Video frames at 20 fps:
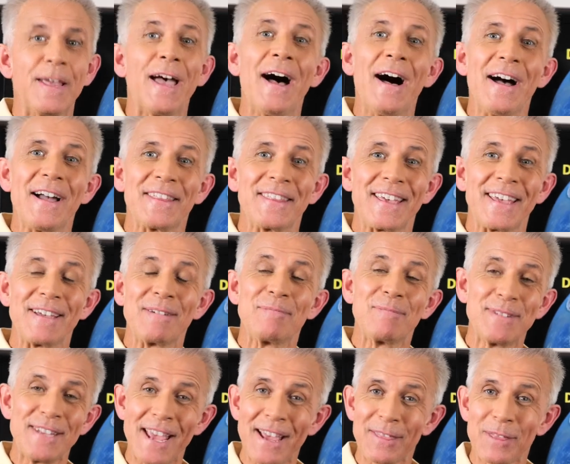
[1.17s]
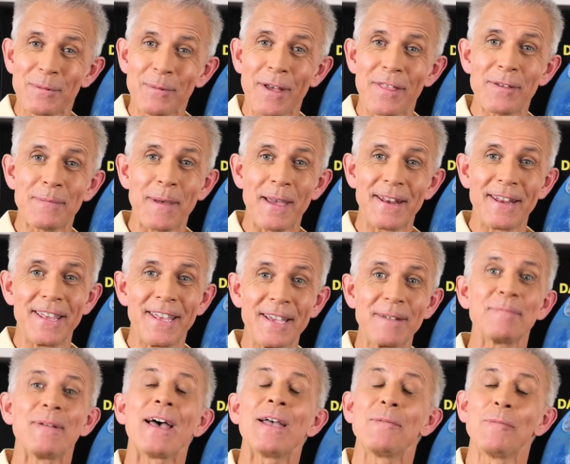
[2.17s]
Hi there, Dan the Weatherman
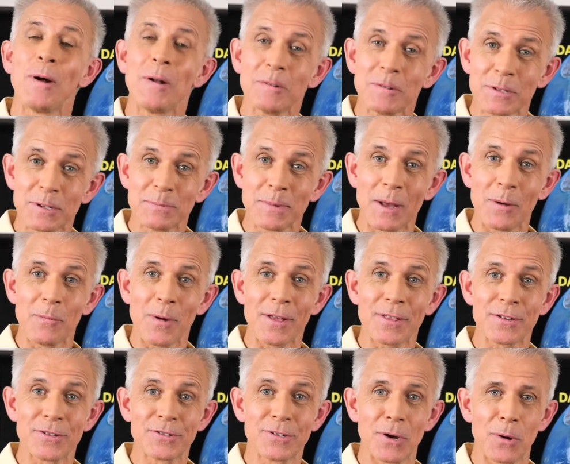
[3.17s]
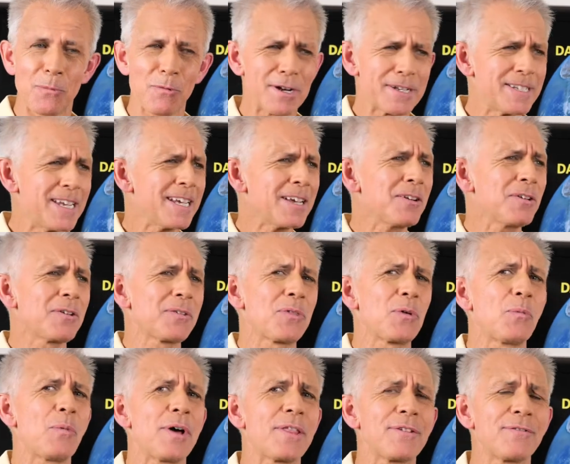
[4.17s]
here. Hey, welcome to my weather show where I take a look at
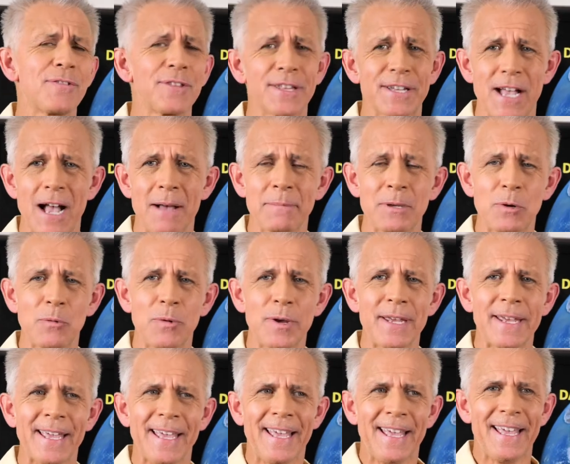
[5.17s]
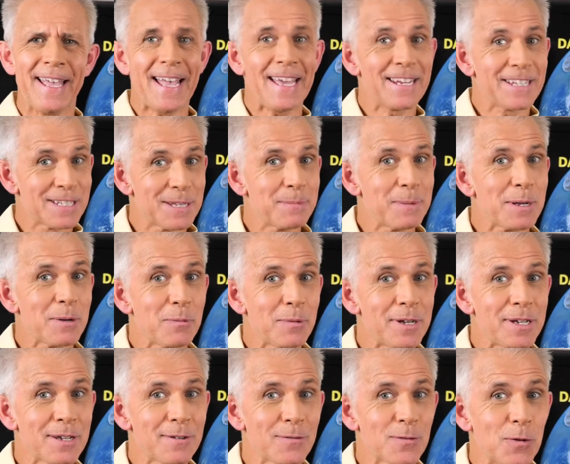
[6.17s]
the weather for the coming week. And it's a big
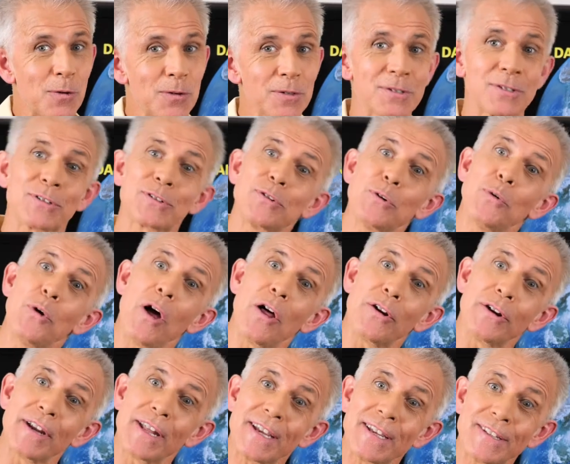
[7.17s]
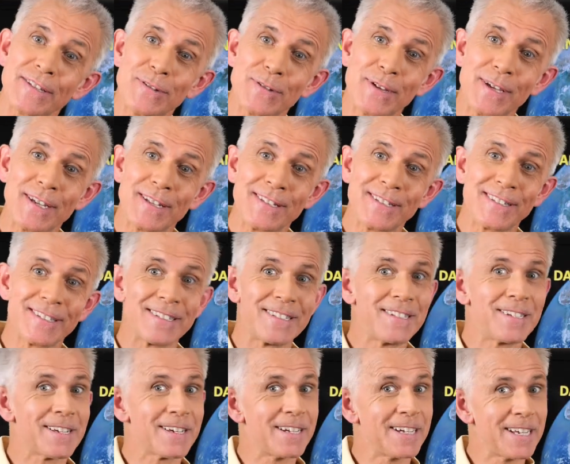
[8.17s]
week, of course. School holidays, you kids,
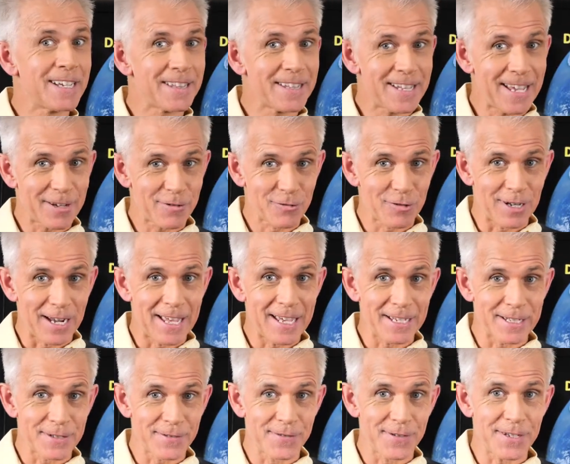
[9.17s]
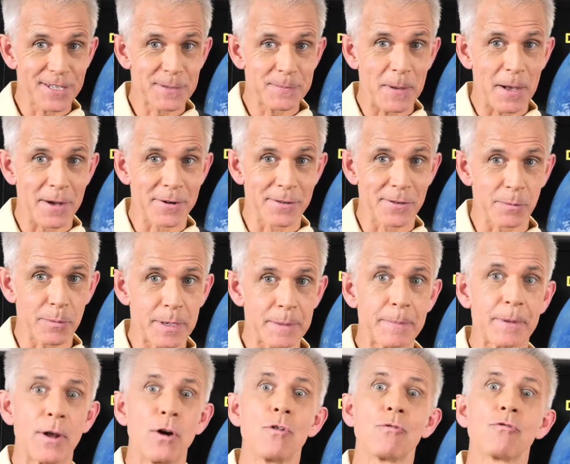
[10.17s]
you're going to need the extra layers first part of the week,
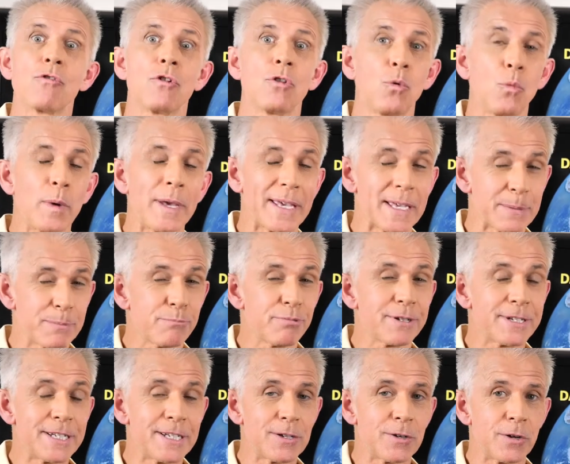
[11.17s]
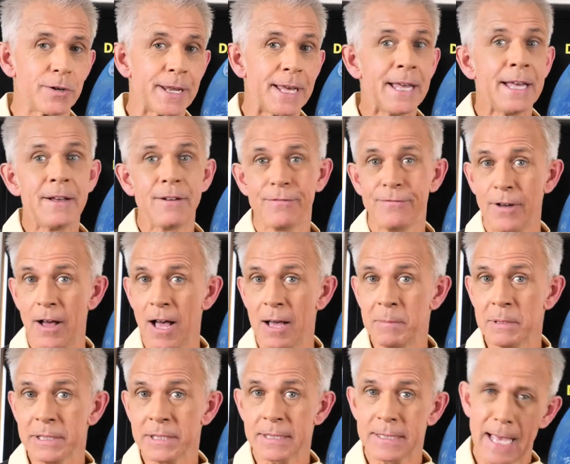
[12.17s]
but overall the week is pretty good.
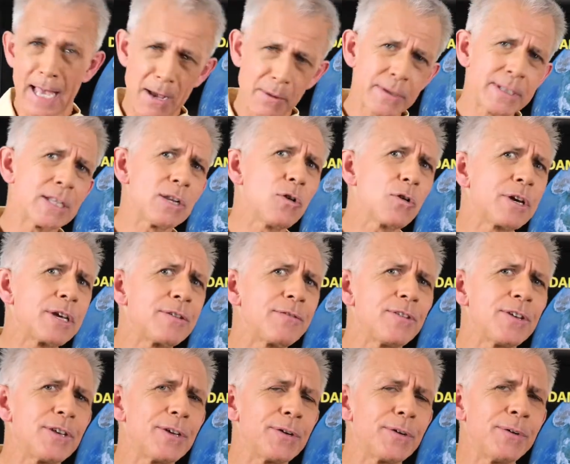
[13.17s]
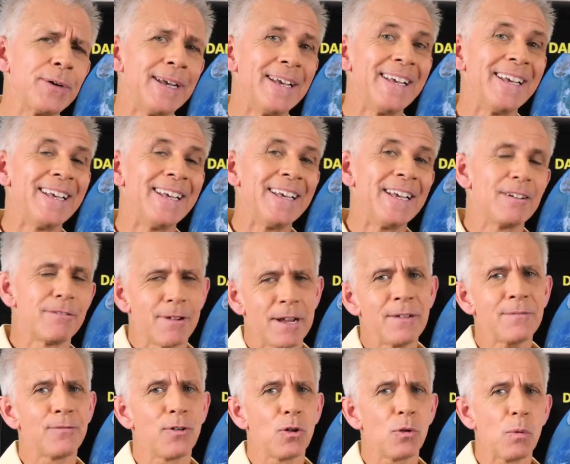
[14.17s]
Farmers, how is it looking for you?
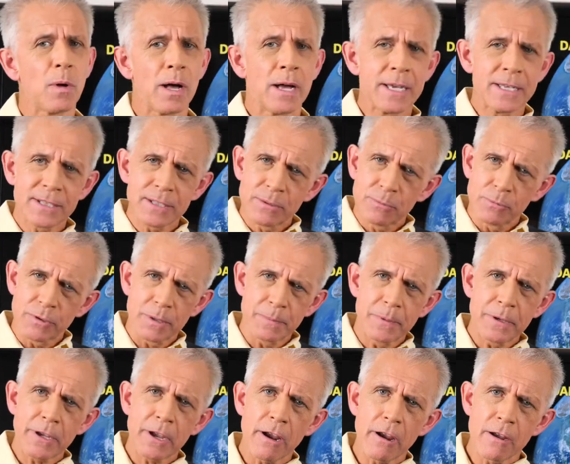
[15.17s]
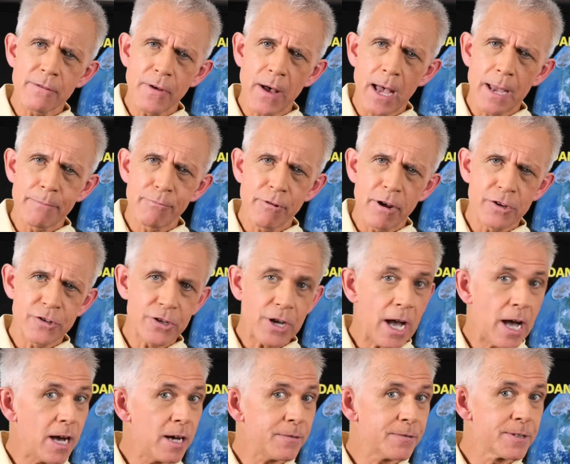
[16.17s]
Rainfall wise, with a big area of high pressure
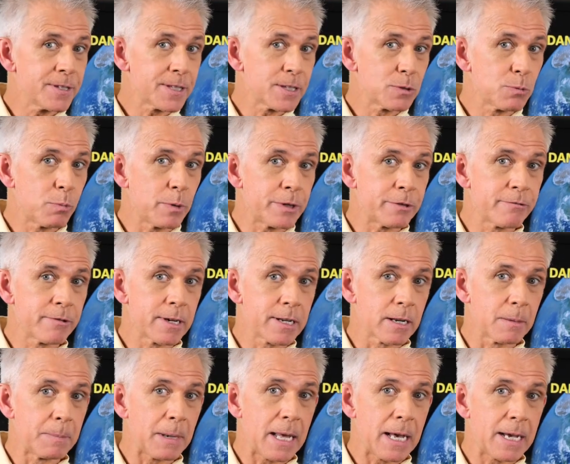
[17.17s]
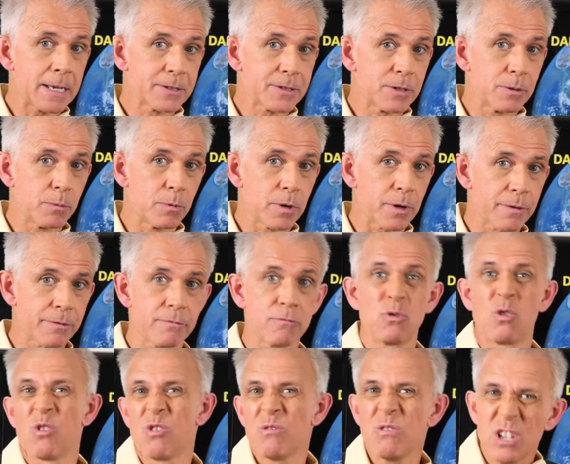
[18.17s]
after this wintry little blast to work
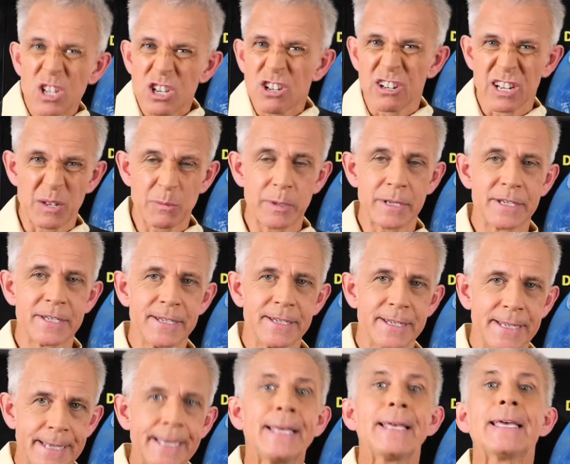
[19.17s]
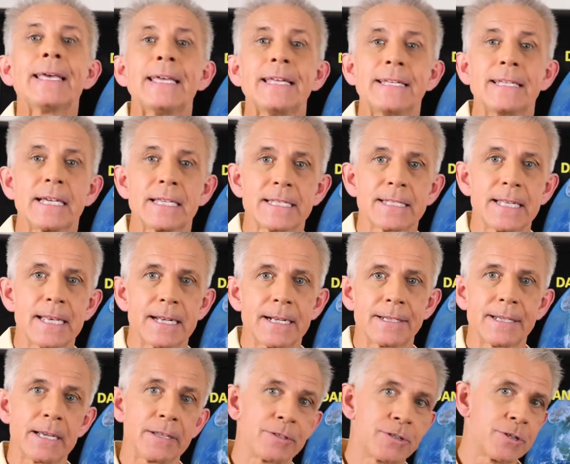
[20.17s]
through, or early winter, it does
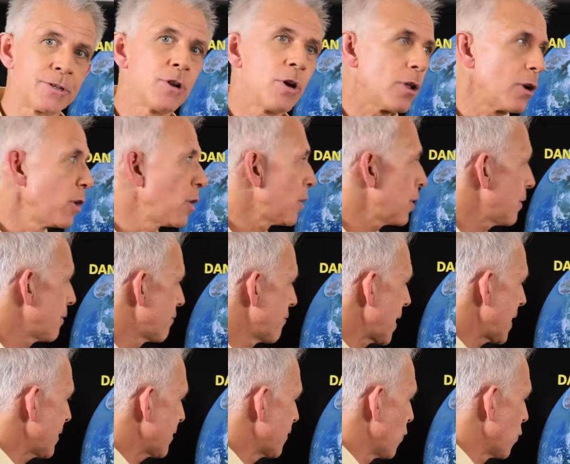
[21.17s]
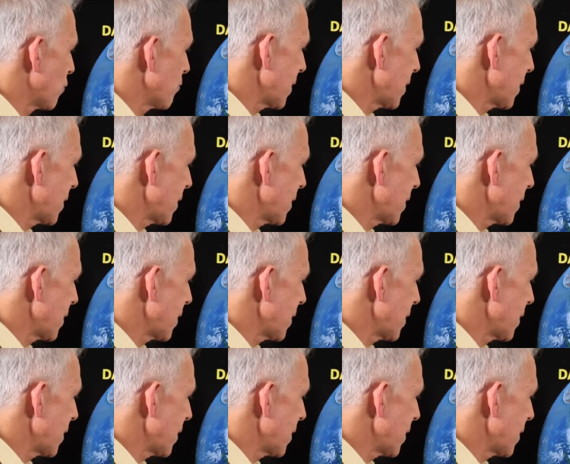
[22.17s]
settle down, so not a lot of rainfall